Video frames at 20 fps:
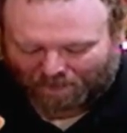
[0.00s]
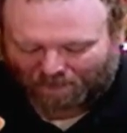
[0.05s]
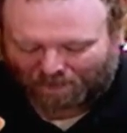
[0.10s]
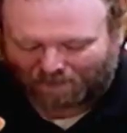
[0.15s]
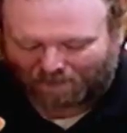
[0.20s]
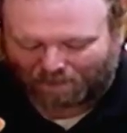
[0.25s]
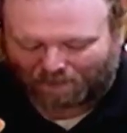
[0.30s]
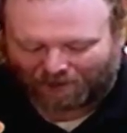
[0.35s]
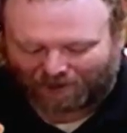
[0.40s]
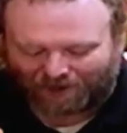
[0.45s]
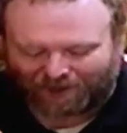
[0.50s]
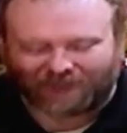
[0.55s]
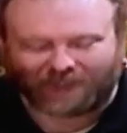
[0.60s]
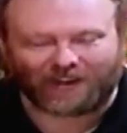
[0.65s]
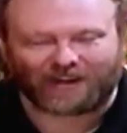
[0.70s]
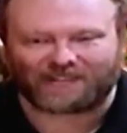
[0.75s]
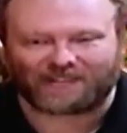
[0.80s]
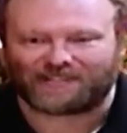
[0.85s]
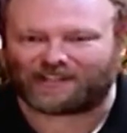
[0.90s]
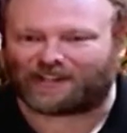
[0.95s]
But in
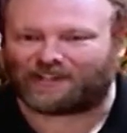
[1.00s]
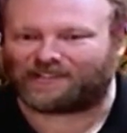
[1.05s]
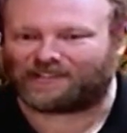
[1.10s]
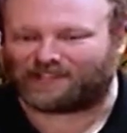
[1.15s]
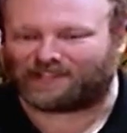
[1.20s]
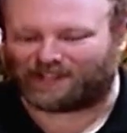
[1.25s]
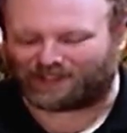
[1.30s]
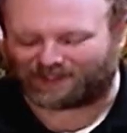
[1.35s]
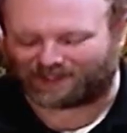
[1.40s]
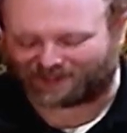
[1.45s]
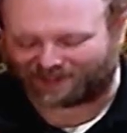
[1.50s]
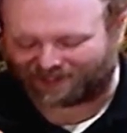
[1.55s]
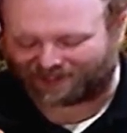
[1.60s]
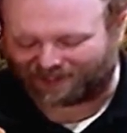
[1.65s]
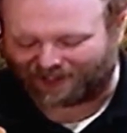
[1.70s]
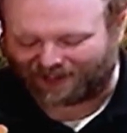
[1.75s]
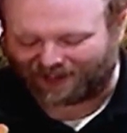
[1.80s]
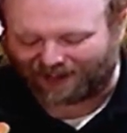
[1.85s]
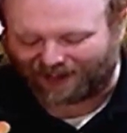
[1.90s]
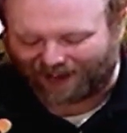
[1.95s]
this instance,
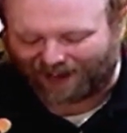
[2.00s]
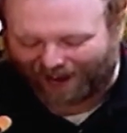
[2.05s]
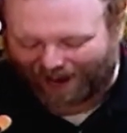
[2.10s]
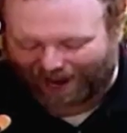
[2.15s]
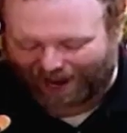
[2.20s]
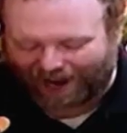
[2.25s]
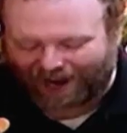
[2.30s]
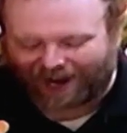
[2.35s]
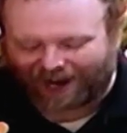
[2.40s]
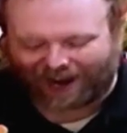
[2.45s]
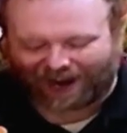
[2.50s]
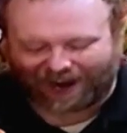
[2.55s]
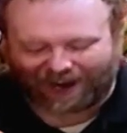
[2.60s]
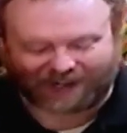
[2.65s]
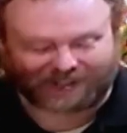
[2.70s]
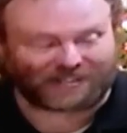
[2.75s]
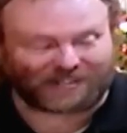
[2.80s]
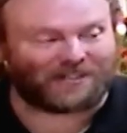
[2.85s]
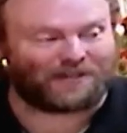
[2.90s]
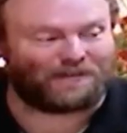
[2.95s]

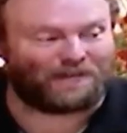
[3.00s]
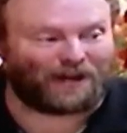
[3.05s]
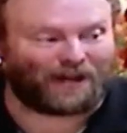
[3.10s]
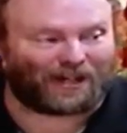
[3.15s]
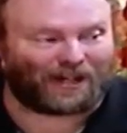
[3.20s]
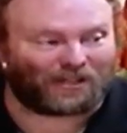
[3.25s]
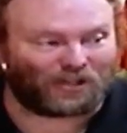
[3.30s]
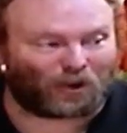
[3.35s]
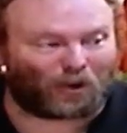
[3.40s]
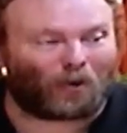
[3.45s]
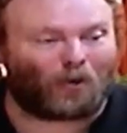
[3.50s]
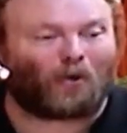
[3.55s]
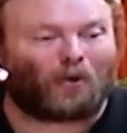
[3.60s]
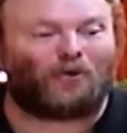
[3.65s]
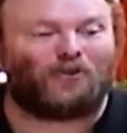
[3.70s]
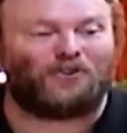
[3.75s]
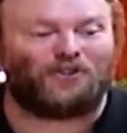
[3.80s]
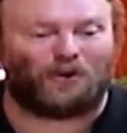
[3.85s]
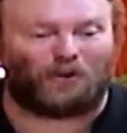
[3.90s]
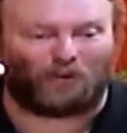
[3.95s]
Ahaz is being
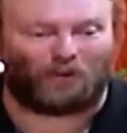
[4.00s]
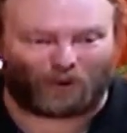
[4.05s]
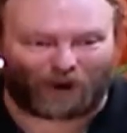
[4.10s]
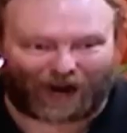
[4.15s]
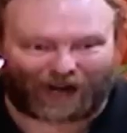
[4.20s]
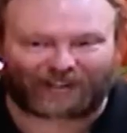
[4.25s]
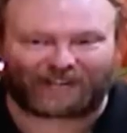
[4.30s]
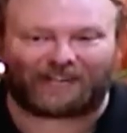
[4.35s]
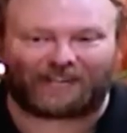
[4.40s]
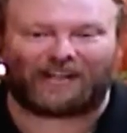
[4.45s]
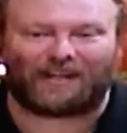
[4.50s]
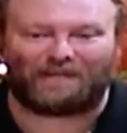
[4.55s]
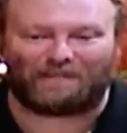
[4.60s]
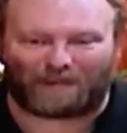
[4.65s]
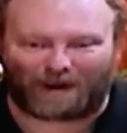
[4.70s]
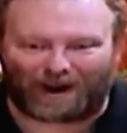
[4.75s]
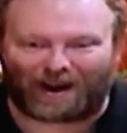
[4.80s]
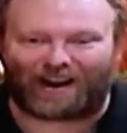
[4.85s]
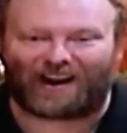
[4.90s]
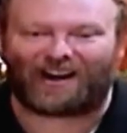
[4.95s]
told directly
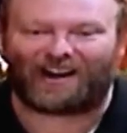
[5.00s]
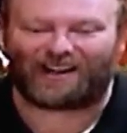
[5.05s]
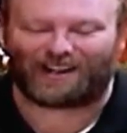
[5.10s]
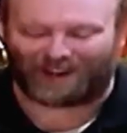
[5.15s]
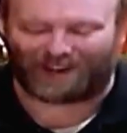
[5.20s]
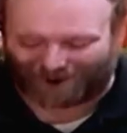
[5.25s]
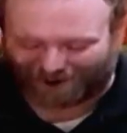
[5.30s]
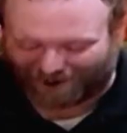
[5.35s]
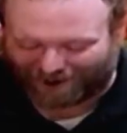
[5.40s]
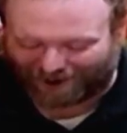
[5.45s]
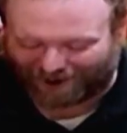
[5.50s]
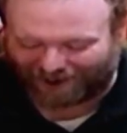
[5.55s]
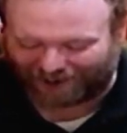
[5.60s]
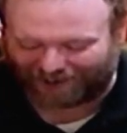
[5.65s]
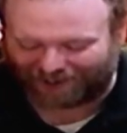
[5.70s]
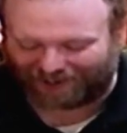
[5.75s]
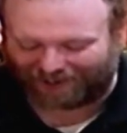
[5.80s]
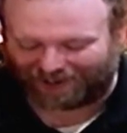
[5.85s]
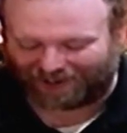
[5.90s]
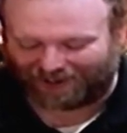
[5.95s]
by
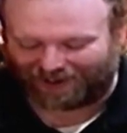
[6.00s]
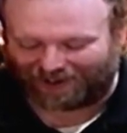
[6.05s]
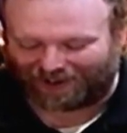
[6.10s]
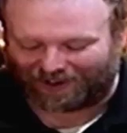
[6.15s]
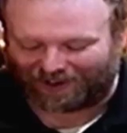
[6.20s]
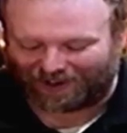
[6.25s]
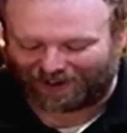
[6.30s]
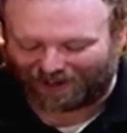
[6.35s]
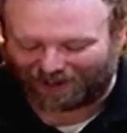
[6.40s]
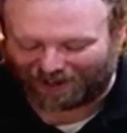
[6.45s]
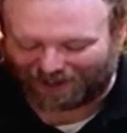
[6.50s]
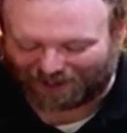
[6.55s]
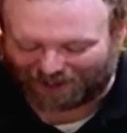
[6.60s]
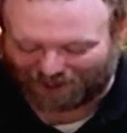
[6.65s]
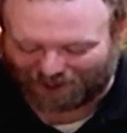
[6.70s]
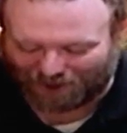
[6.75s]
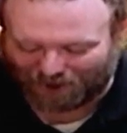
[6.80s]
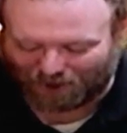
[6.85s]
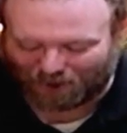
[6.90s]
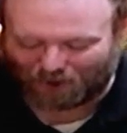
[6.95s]
God,
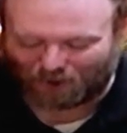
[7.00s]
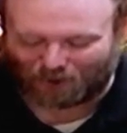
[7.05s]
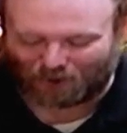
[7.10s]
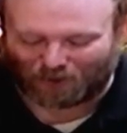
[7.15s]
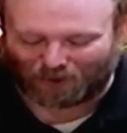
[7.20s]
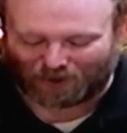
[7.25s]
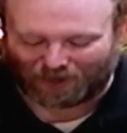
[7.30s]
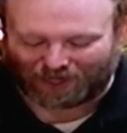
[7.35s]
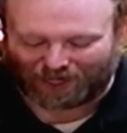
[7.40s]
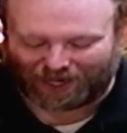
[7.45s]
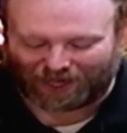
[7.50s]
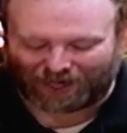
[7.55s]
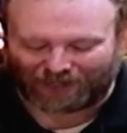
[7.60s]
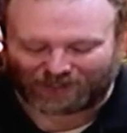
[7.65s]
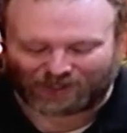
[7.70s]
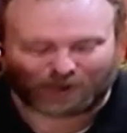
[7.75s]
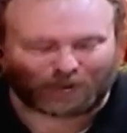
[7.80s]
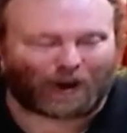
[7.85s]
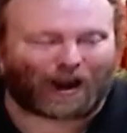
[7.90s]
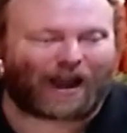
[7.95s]
"You
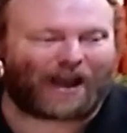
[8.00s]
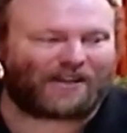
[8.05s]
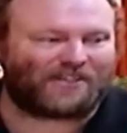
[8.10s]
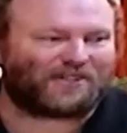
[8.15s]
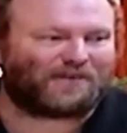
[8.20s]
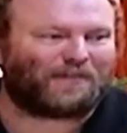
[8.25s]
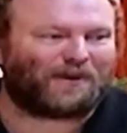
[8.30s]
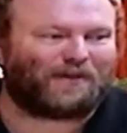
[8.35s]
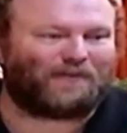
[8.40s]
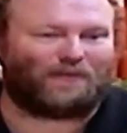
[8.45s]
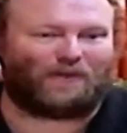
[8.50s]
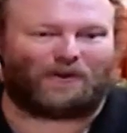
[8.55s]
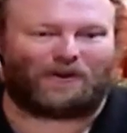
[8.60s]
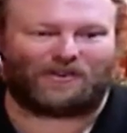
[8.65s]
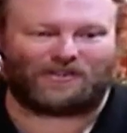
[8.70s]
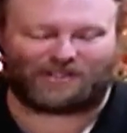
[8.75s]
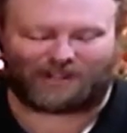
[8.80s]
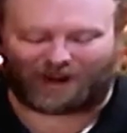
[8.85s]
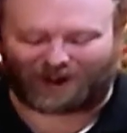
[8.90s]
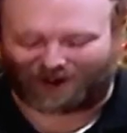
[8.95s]
need to ask me for a
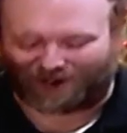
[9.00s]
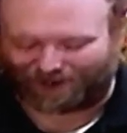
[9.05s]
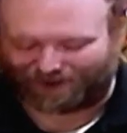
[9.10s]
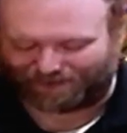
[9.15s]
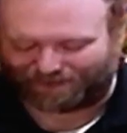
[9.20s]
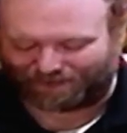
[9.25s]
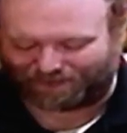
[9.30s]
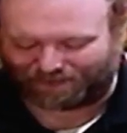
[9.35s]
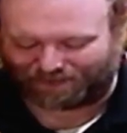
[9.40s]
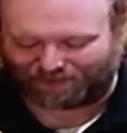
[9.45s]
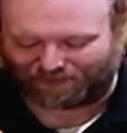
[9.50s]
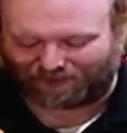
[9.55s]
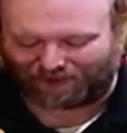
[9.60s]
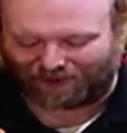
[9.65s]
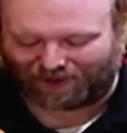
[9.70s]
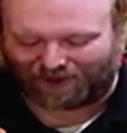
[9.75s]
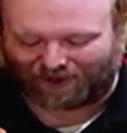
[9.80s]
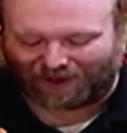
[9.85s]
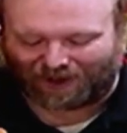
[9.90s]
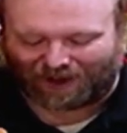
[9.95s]
sign.
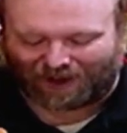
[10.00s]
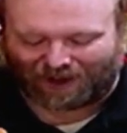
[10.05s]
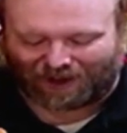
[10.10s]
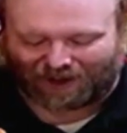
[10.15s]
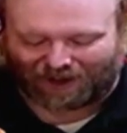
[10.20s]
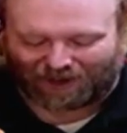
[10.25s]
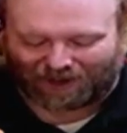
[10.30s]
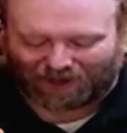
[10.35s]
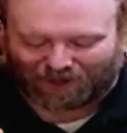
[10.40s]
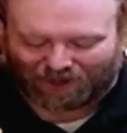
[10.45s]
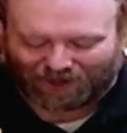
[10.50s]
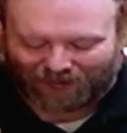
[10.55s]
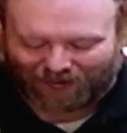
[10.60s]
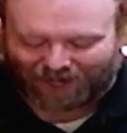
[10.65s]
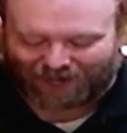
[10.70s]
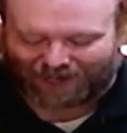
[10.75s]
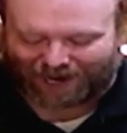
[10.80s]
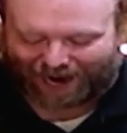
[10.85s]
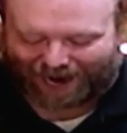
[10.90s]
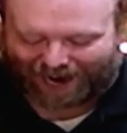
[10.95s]
You
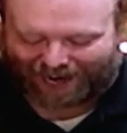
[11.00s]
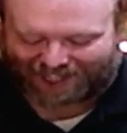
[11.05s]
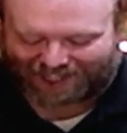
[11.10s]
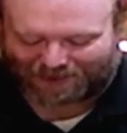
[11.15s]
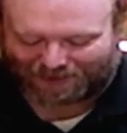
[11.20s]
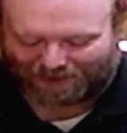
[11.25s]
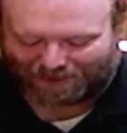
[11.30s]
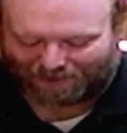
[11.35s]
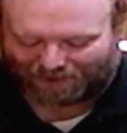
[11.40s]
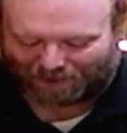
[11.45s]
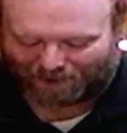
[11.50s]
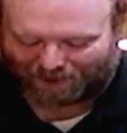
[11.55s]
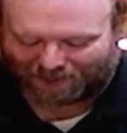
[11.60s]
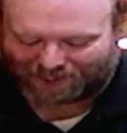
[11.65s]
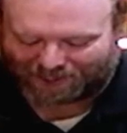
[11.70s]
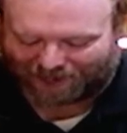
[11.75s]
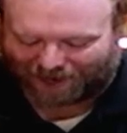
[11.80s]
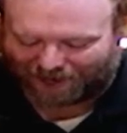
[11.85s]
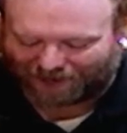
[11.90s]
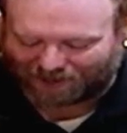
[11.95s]
need to ask me for a
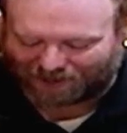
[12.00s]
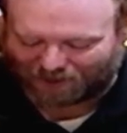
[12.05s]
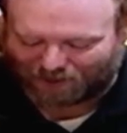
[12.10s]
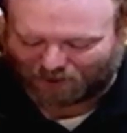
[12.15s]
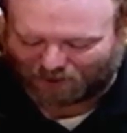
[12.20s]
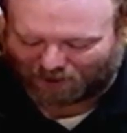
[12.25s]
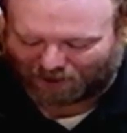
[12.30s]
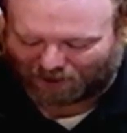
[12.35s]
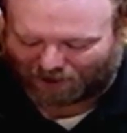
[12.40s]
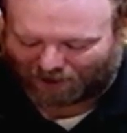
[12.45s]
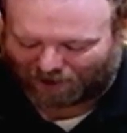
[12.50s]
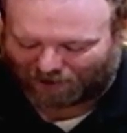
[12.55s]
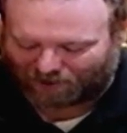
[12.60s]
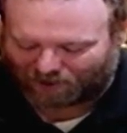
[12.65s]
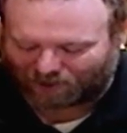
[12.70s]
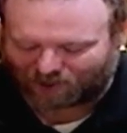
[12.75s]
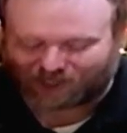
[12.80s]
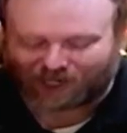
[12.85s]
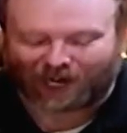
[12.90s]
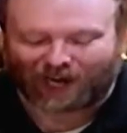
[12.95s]
sign so you can
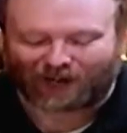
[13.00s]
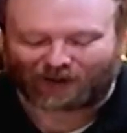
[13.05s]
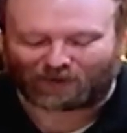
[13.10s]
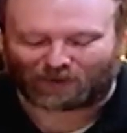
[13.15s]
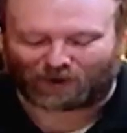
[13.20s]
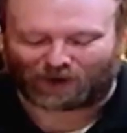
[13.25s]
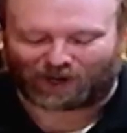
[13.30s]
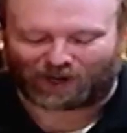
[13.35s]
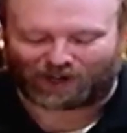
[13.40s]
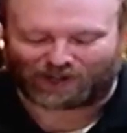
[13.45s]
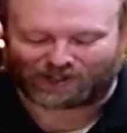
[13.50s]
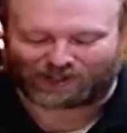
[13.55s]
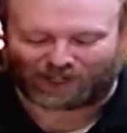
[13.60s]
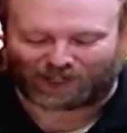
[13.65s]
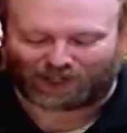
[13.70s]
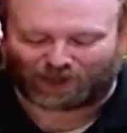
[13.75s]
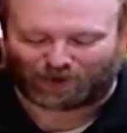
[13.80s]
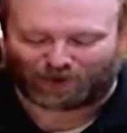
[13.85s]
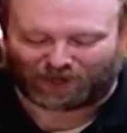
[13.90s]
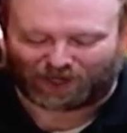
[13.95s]
understand what it is
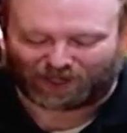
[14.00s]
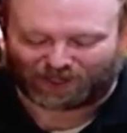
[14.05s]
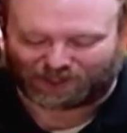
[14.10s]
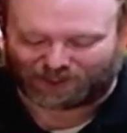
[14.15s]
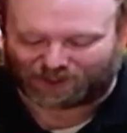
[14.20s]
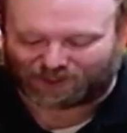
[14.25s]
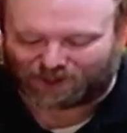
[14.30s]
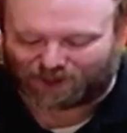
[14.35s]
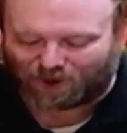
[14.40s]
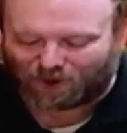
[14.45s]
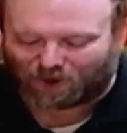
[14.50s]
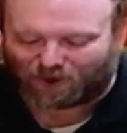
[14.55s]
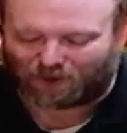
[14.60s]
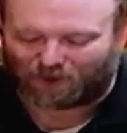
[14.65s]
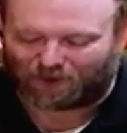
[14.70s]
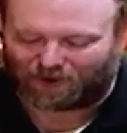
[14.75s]
that you need to do."